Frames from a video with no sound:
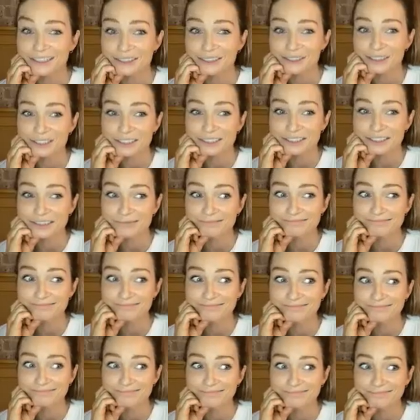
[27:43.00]
you just
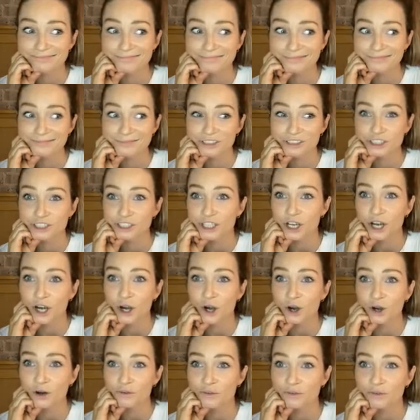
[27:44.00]
shut
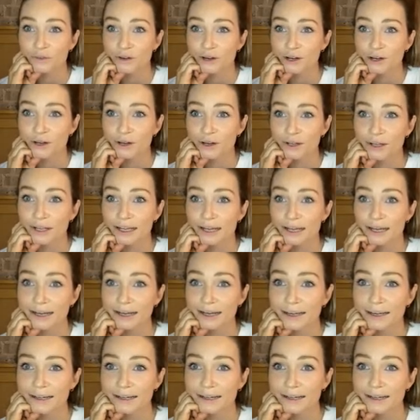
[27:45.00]
off a load of that.